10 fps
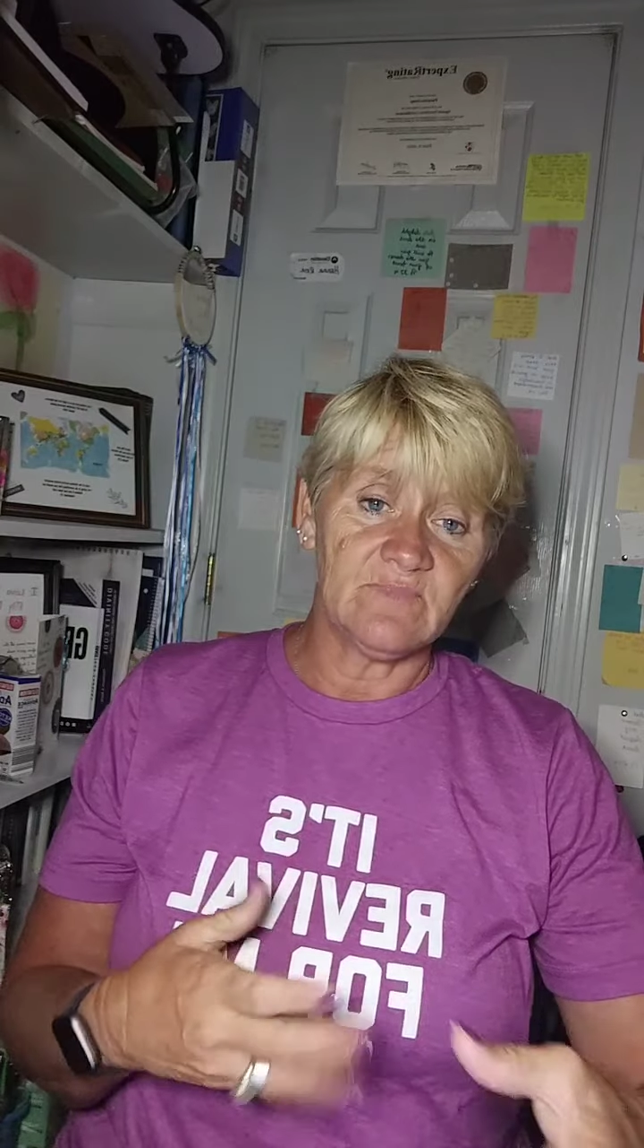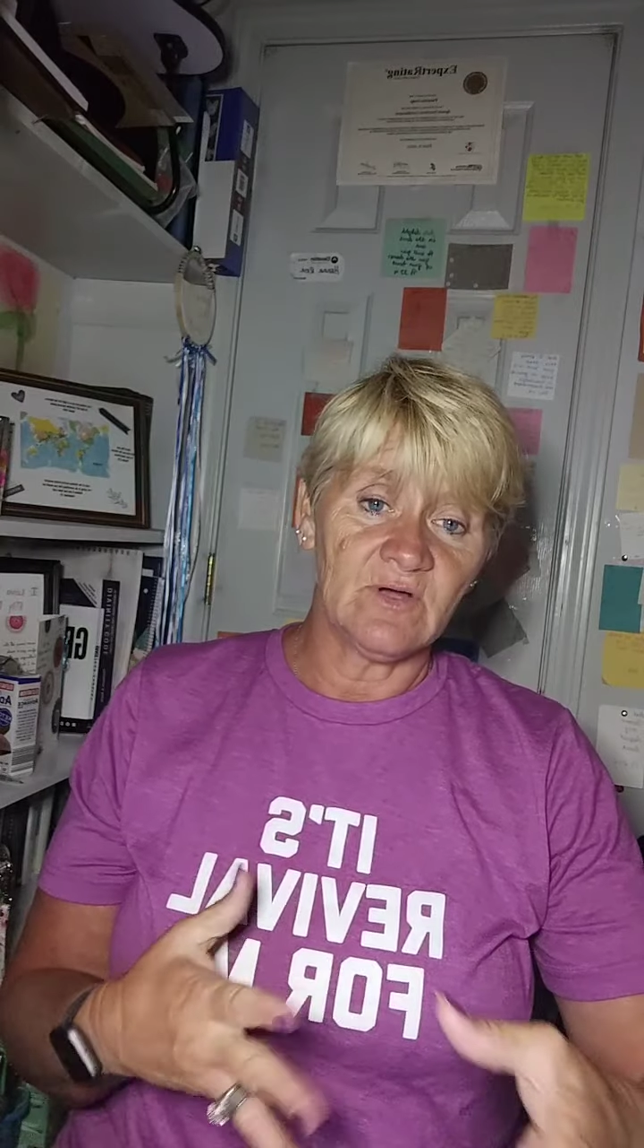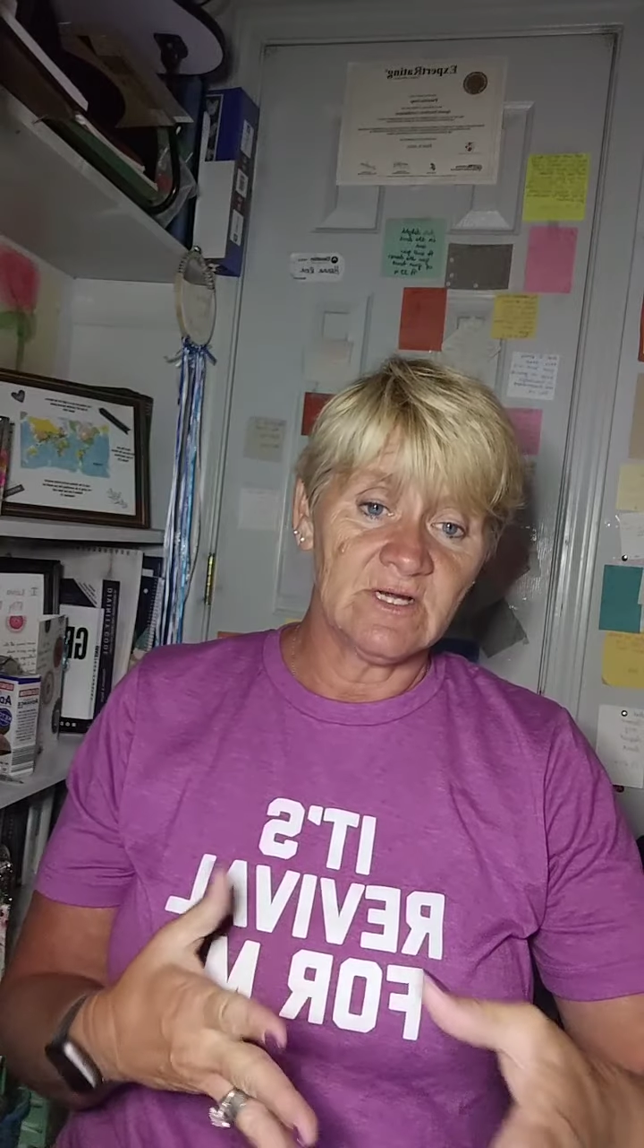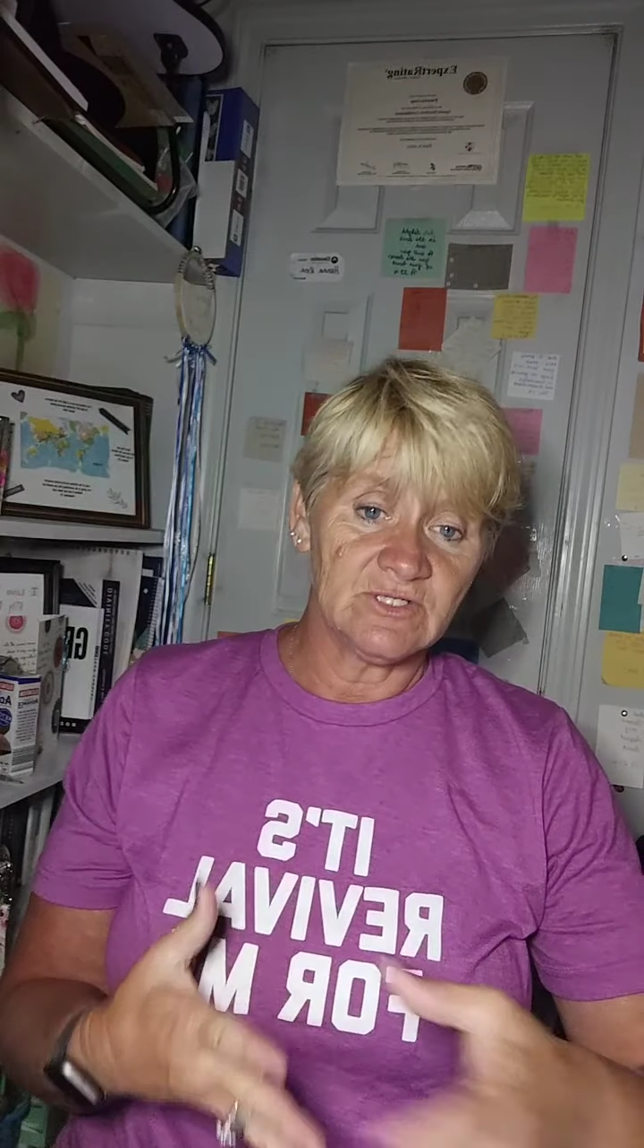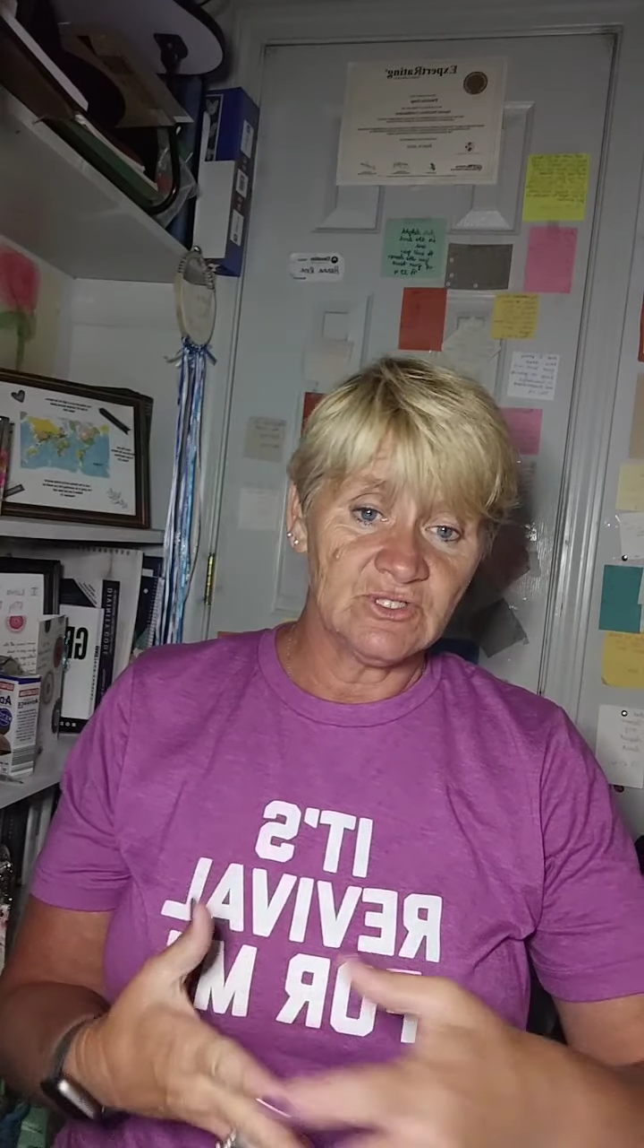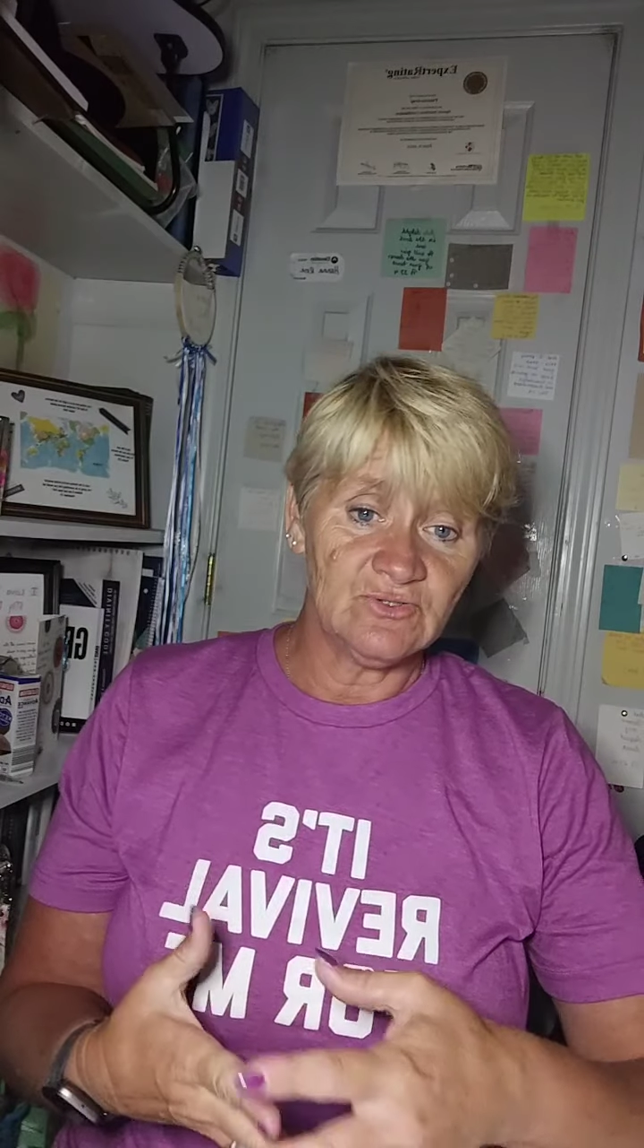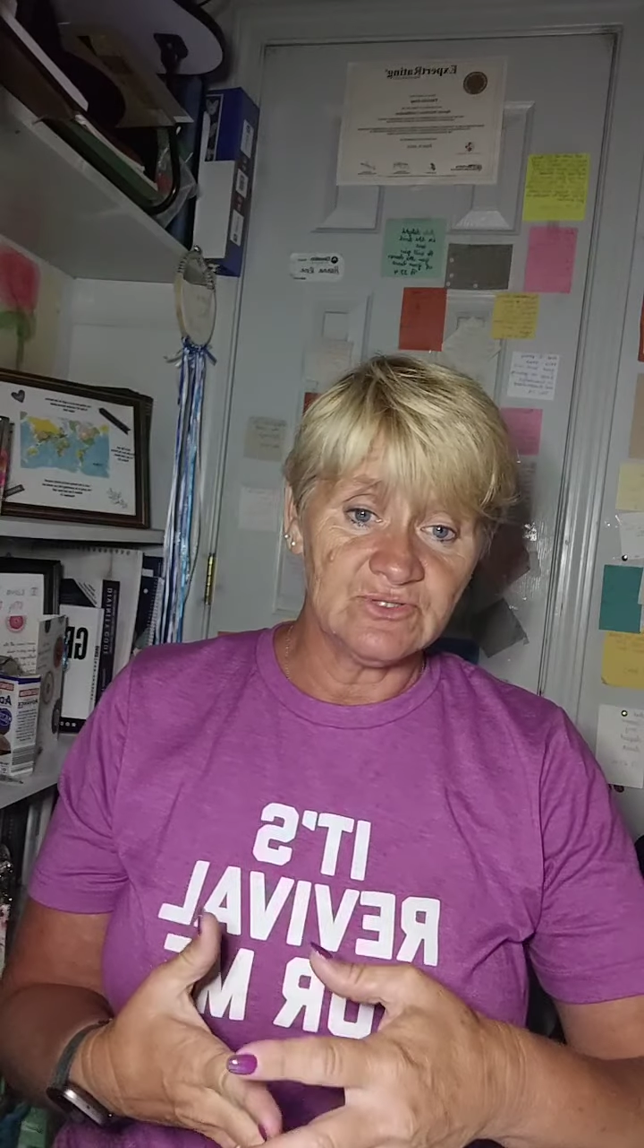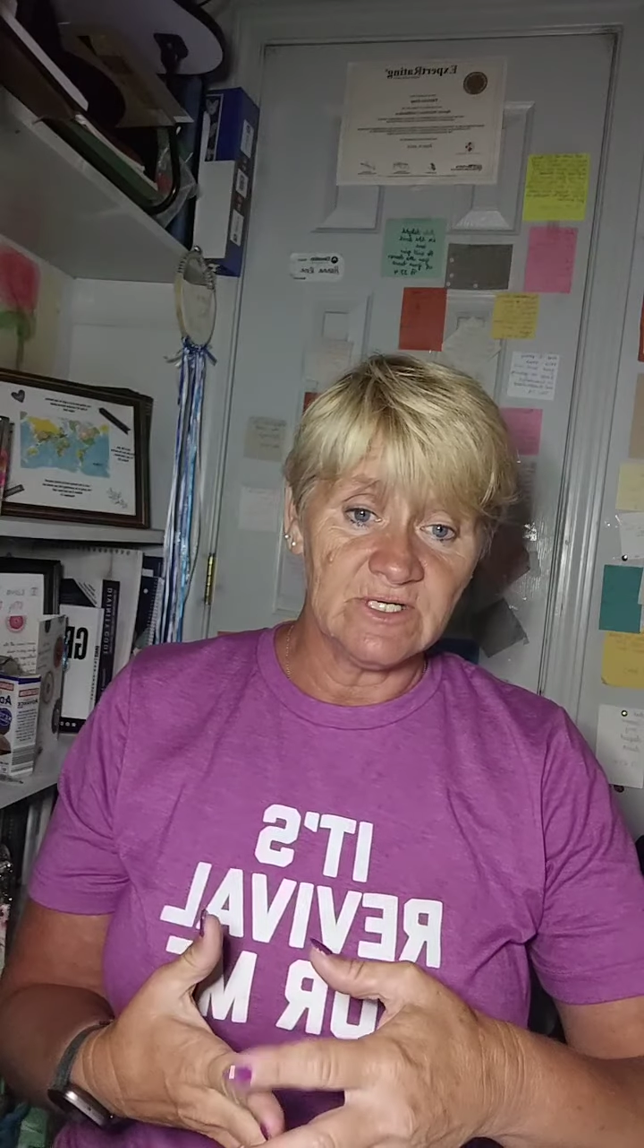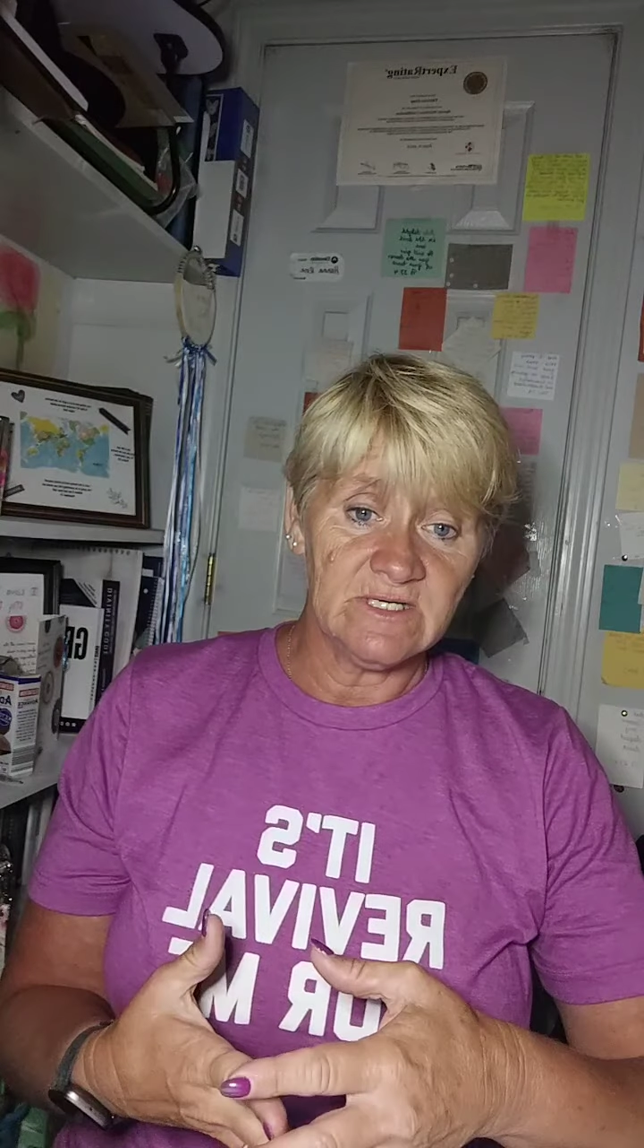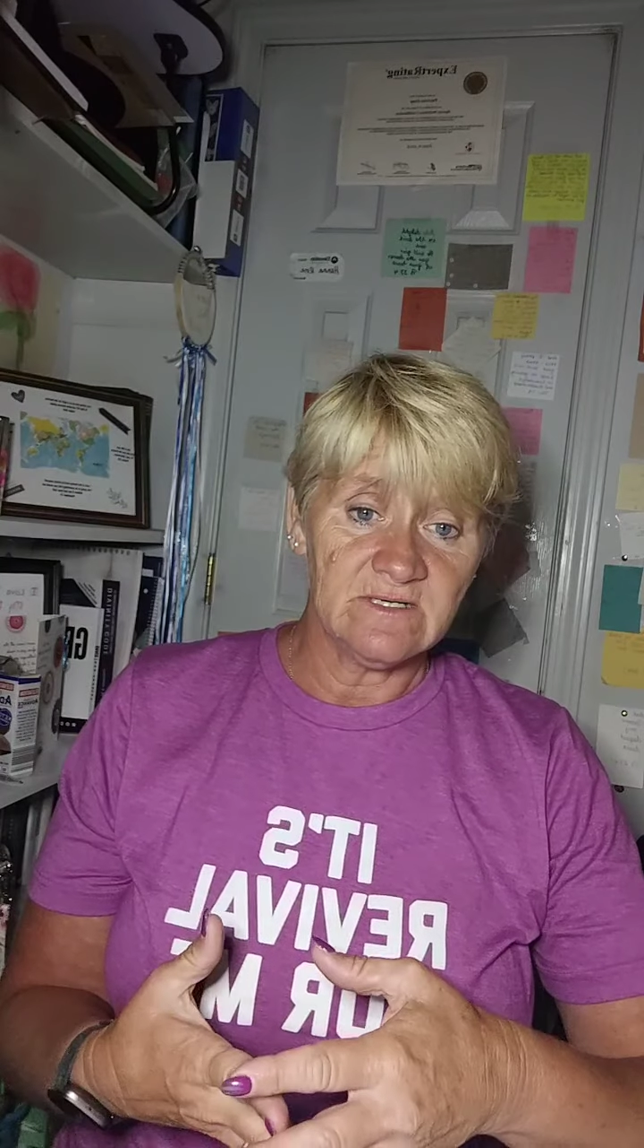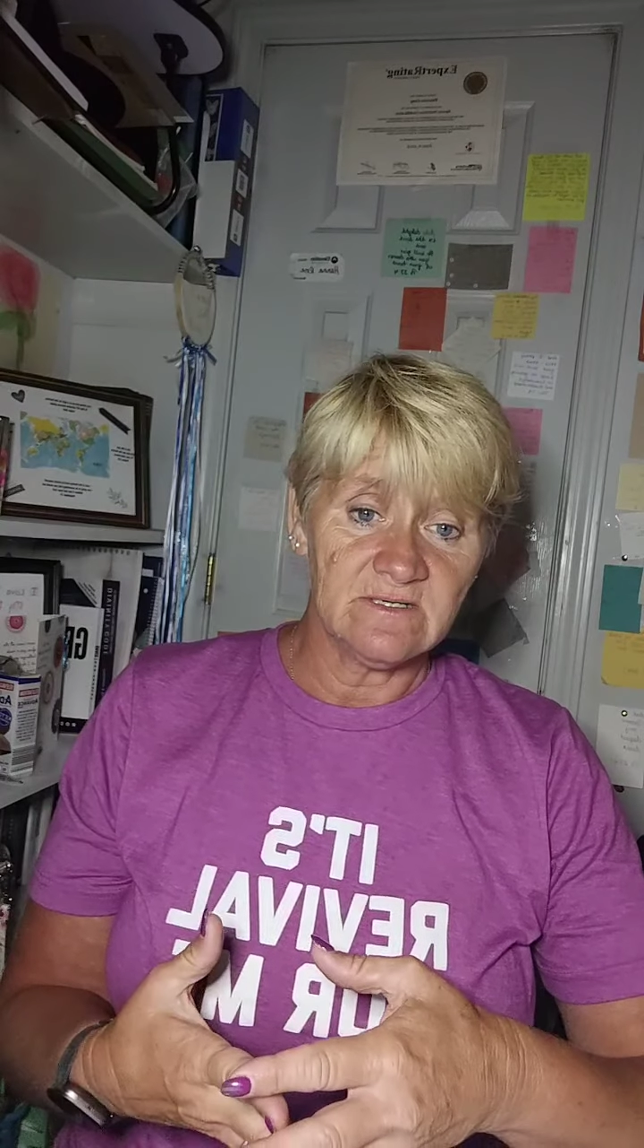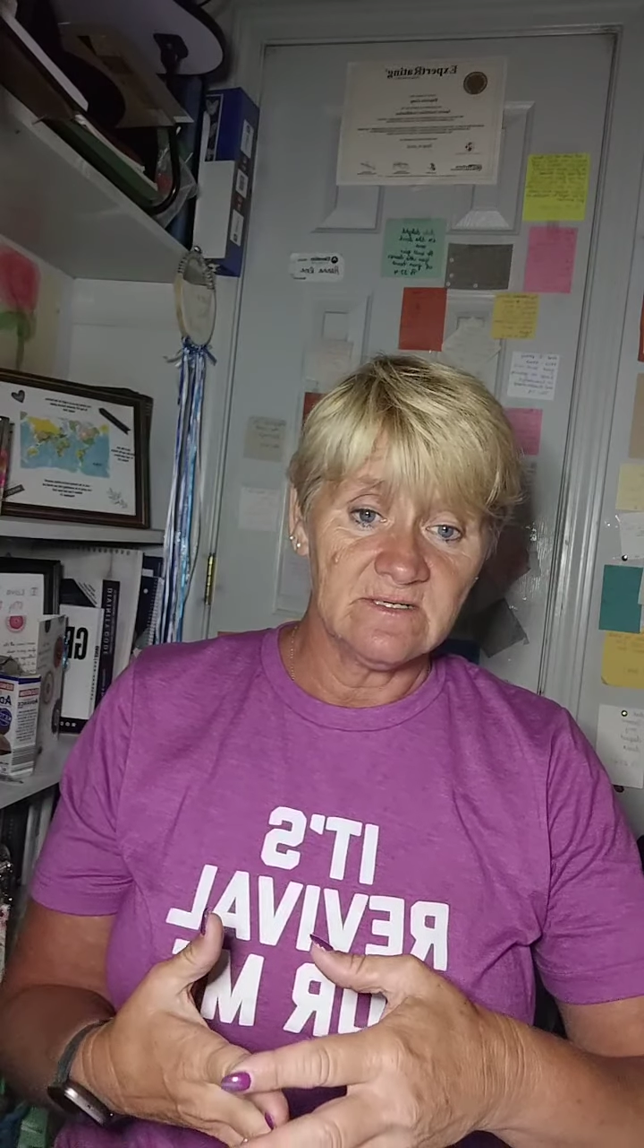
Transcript: are our children